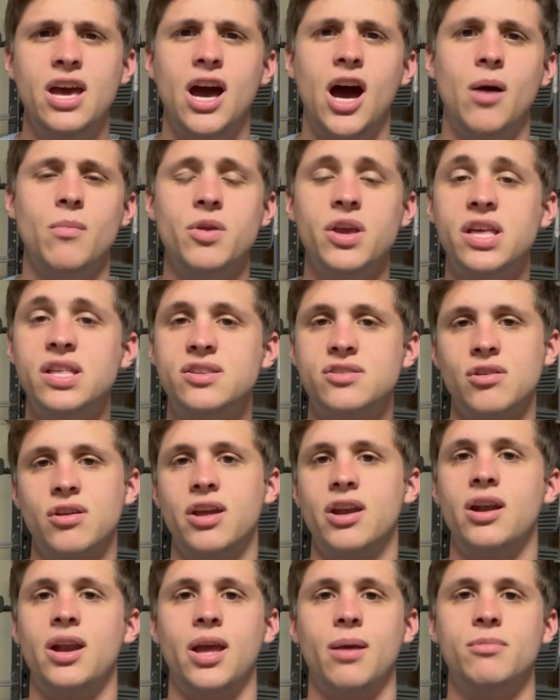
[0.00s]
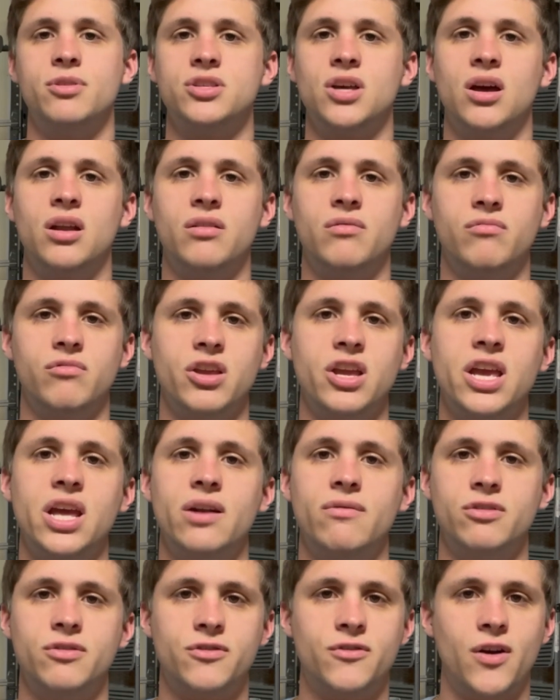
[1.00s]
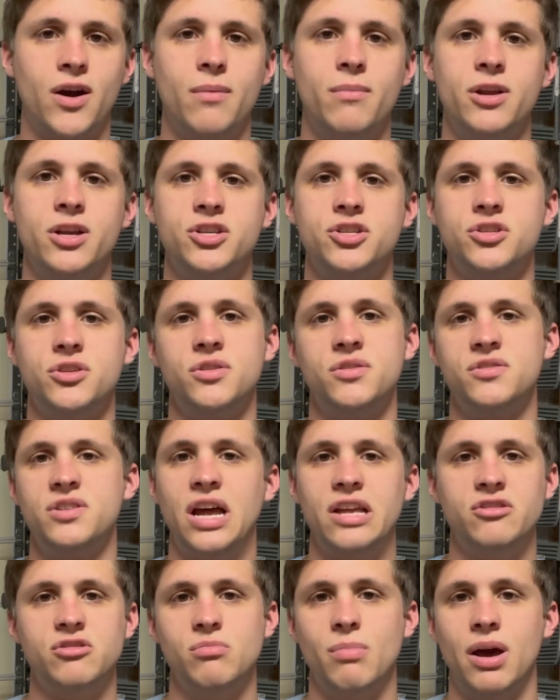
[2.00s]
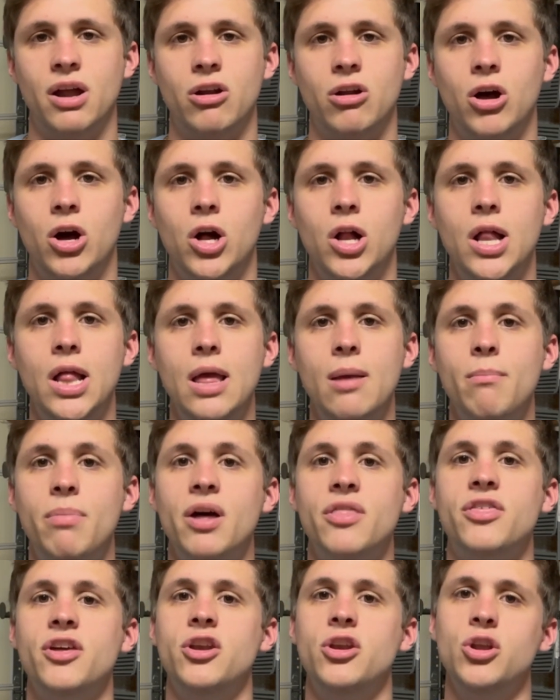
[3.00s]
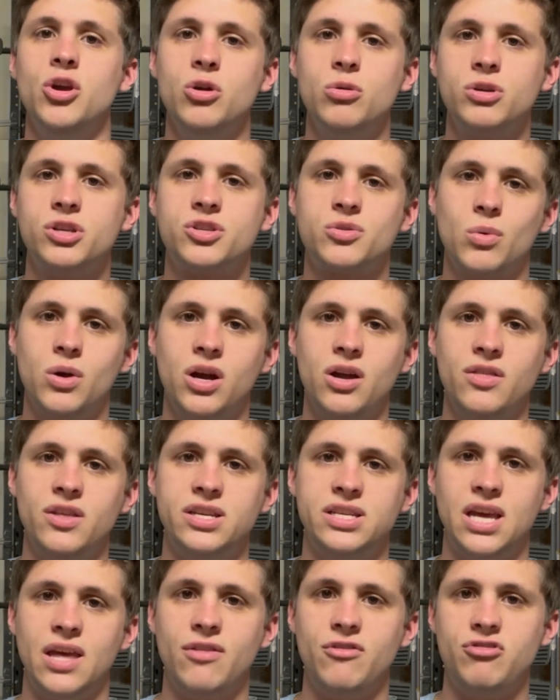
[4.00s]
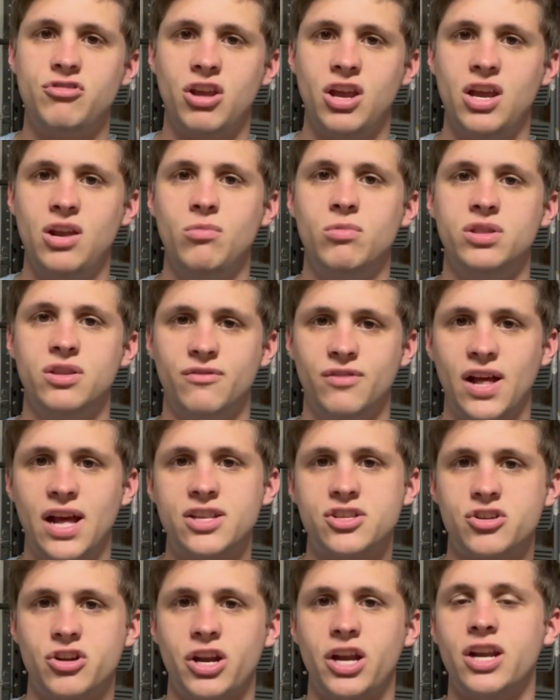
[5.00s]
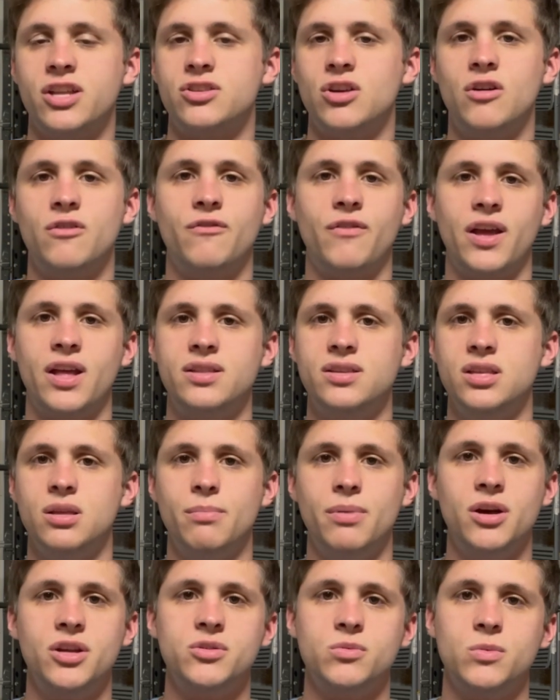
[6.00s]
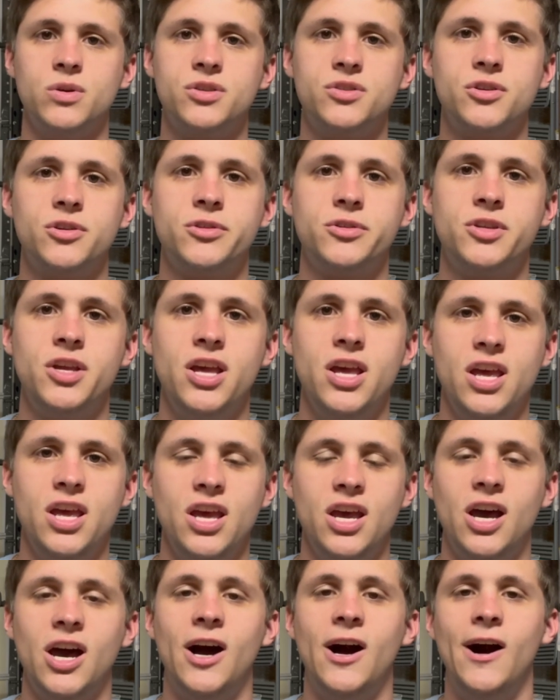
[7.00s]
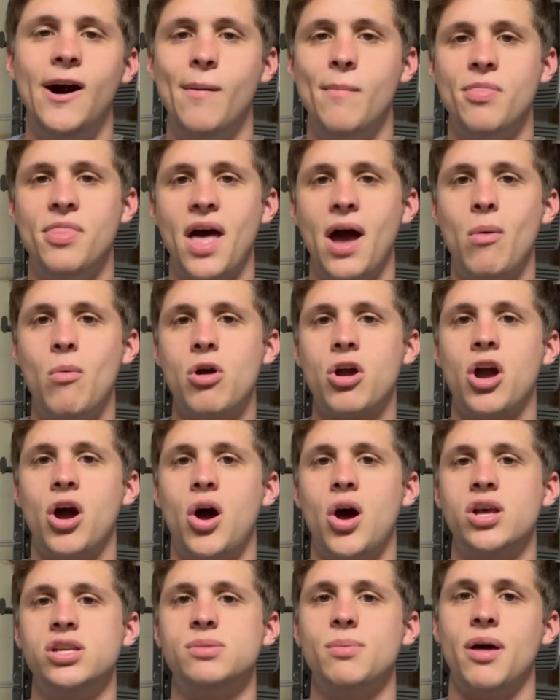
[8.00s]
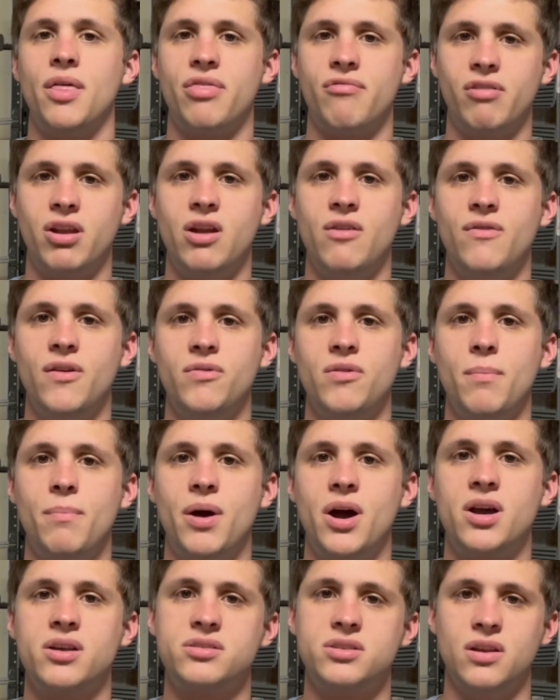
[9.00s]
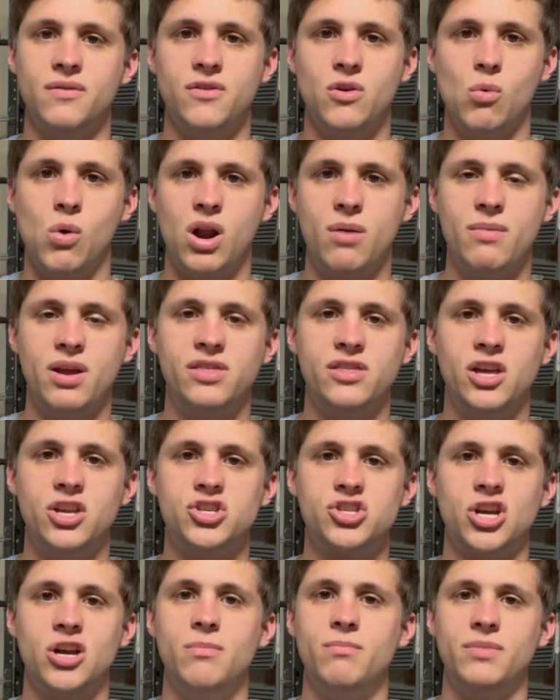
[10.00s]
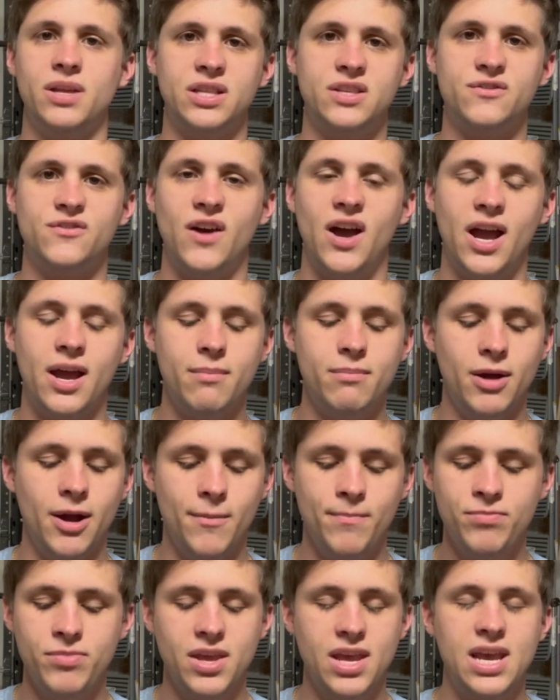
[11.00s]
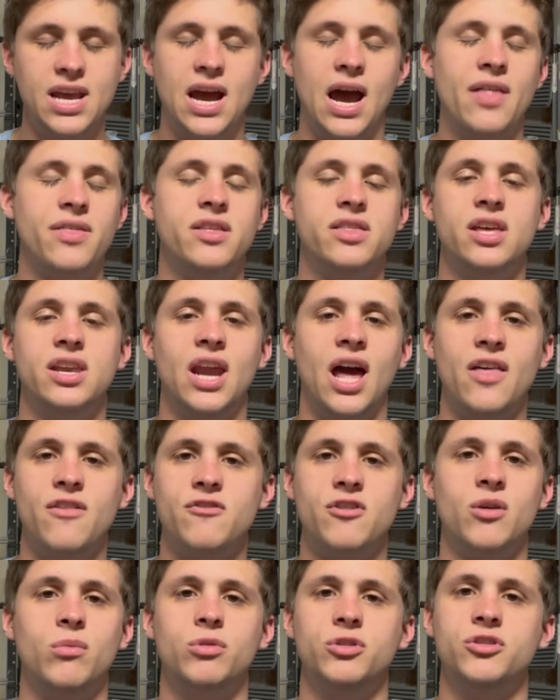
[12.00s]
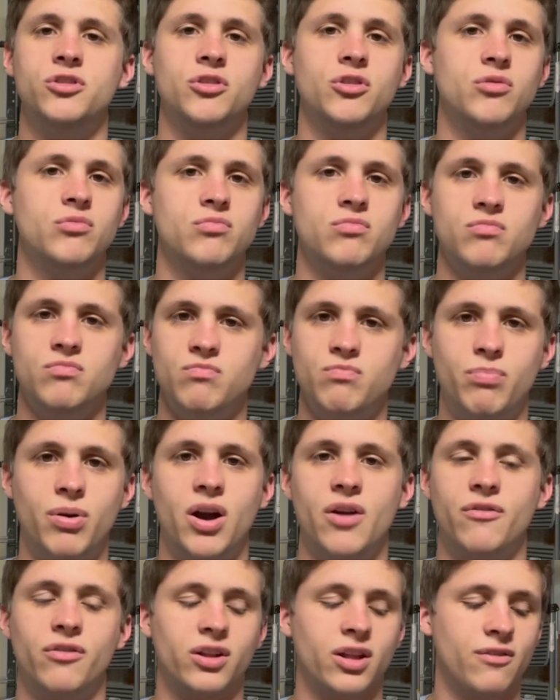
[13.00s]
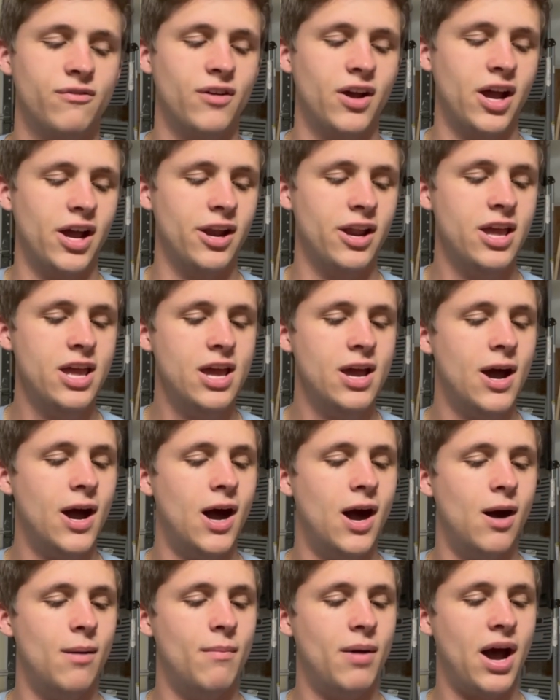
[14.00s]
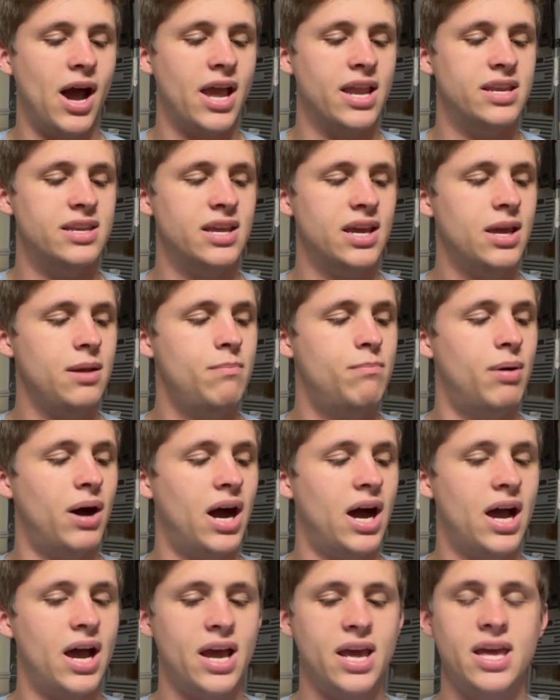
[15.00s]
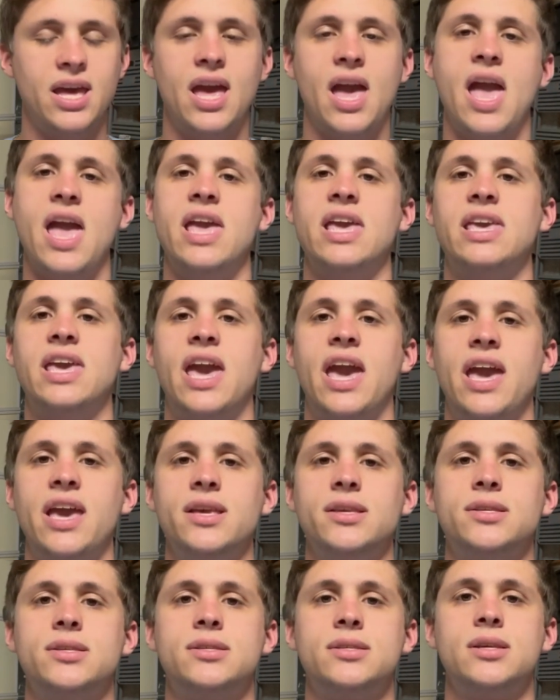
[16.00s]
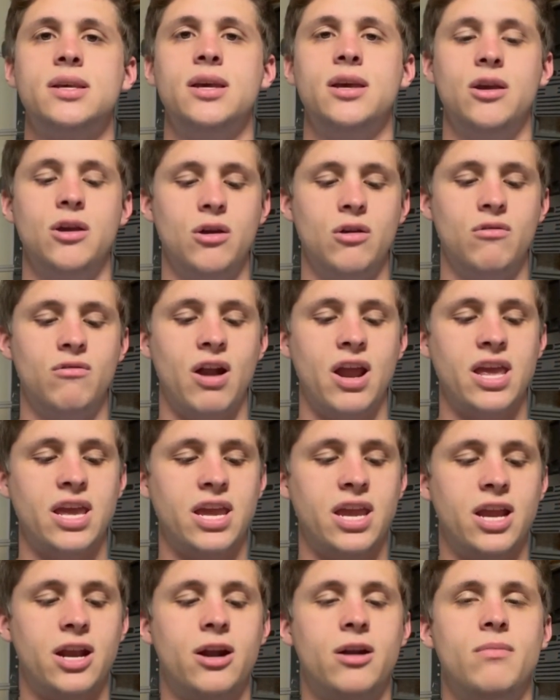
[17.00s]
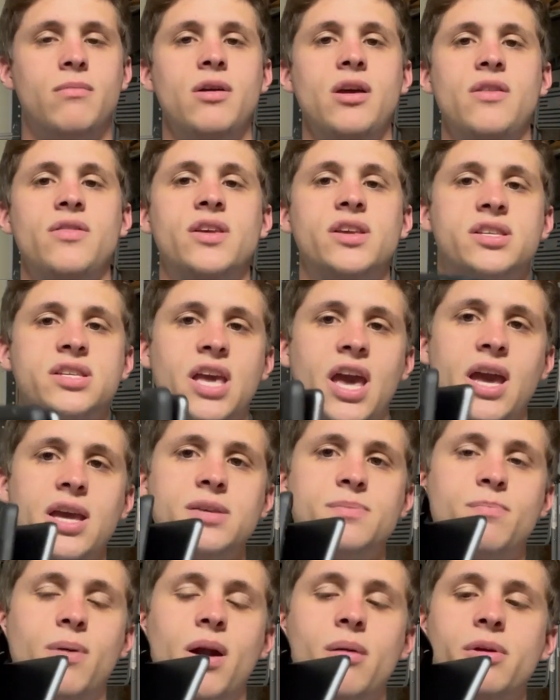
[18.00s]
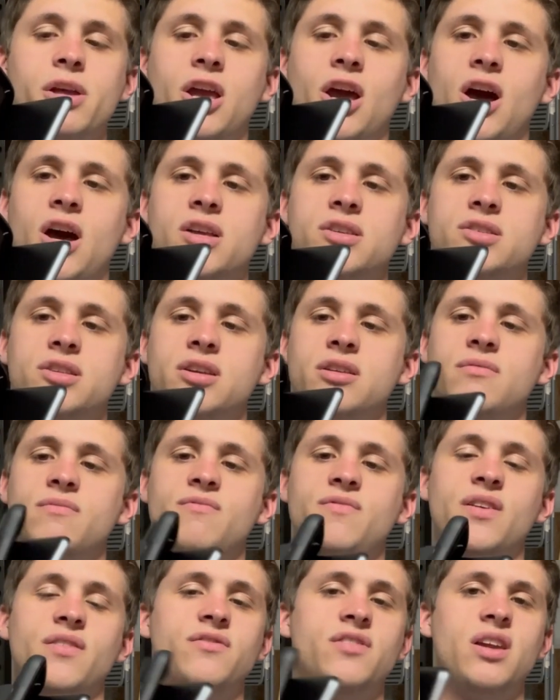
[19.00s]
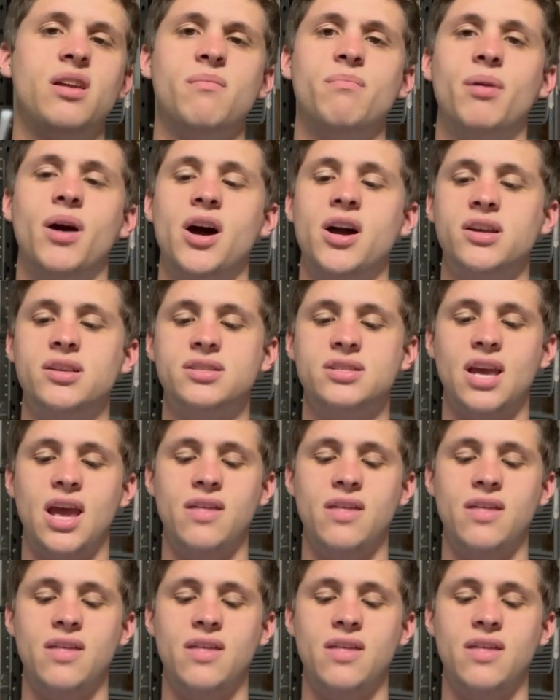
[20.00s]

You can still get it on Amazon. You can get it refurbished. It's not too bad at all. But the newest one, the 10th gen with the flat screen, it's all fancy, the bells and whistles, that will cost about $350. And if you want to make that jump, that's fine. But I think the 9th gen will do perfectly fine. I did buy a case right here. This case probably costed $15.